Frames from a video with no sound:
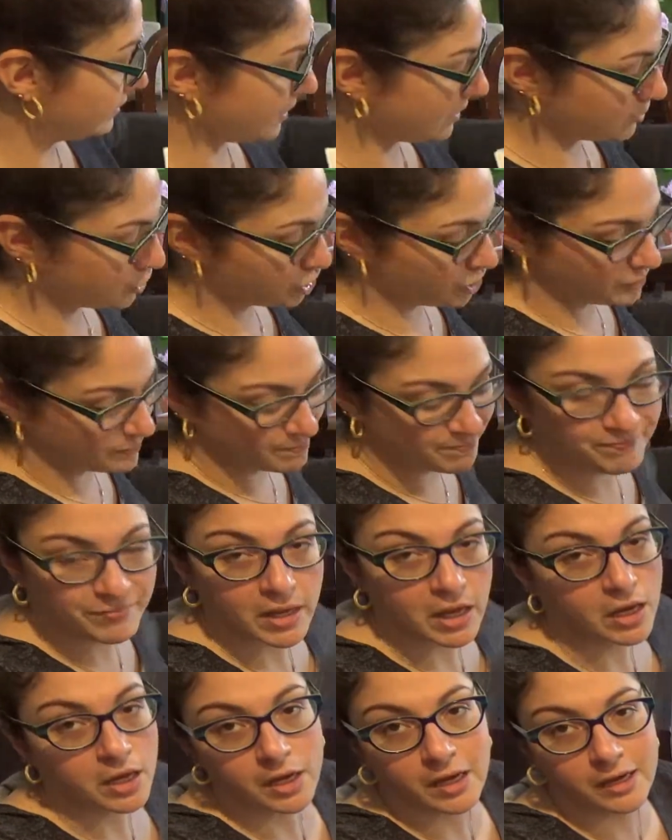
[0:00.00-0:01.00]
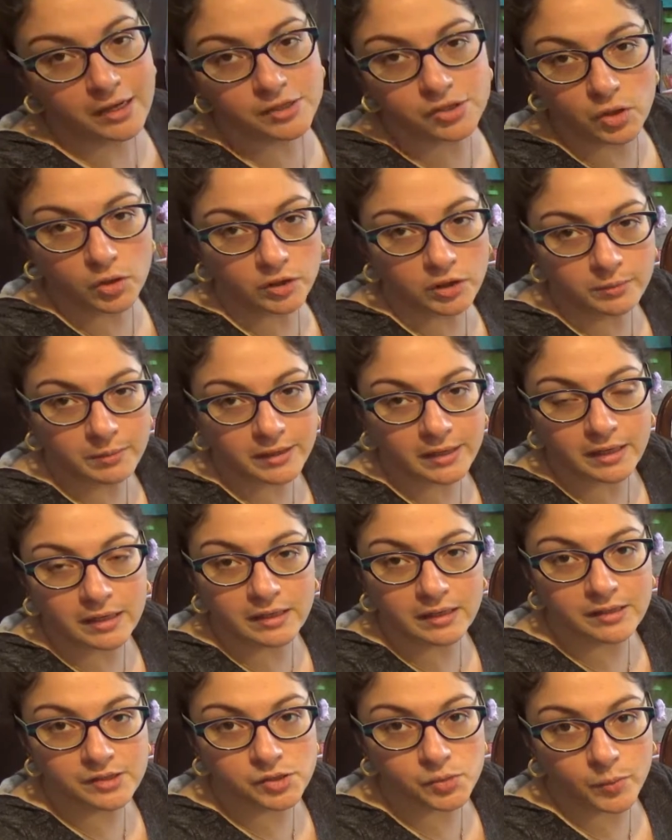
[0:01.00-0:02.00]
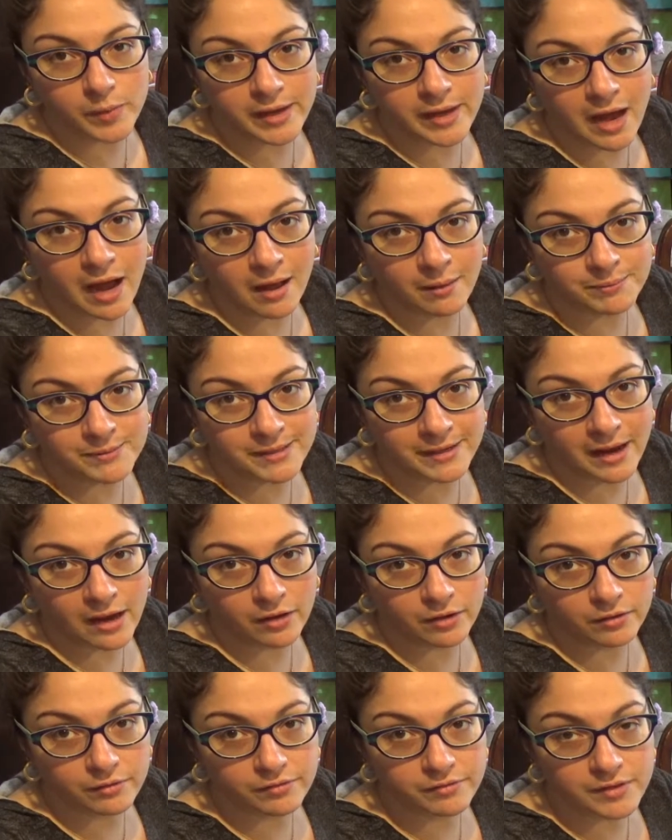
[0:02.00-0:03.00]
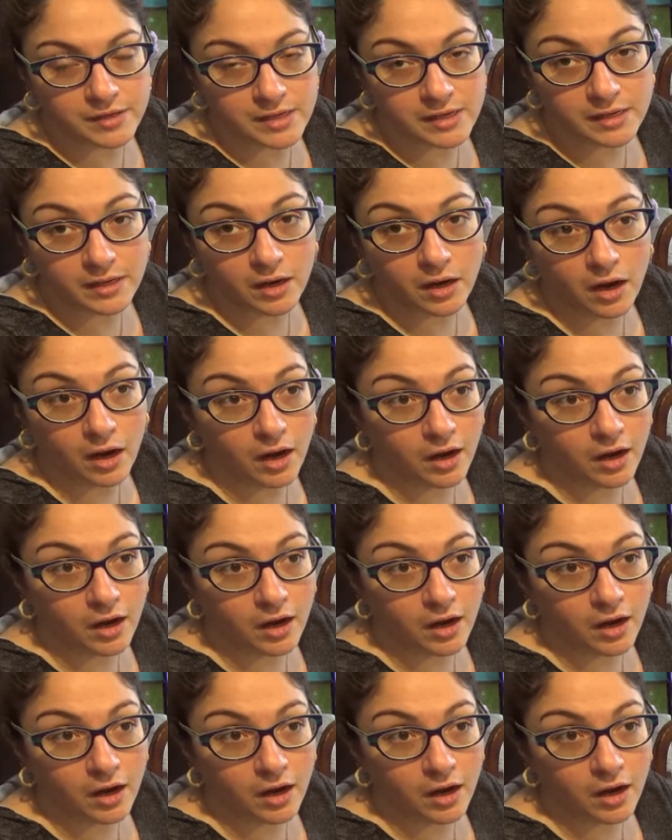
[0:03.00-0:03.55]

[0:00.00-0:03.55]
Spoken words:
section. It's only because we opted out of the